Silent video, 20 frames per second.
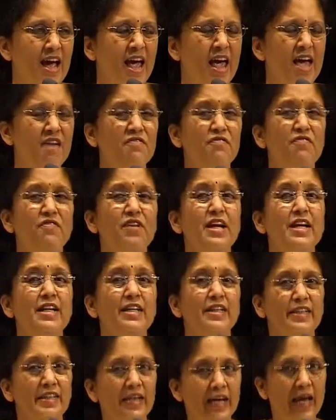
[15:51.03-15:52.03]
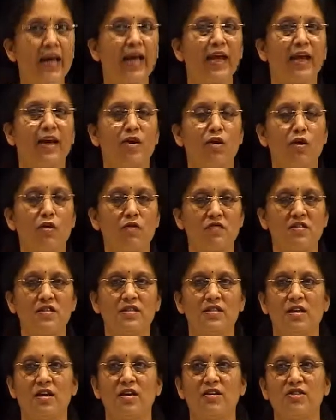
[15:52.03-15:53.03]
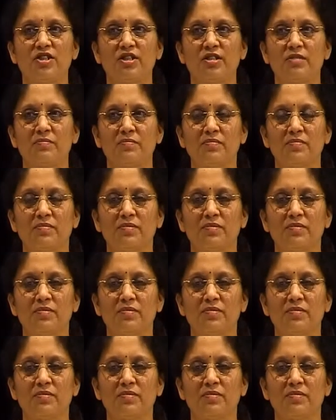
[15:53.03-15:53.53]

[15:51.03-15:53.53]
every day of his kingship,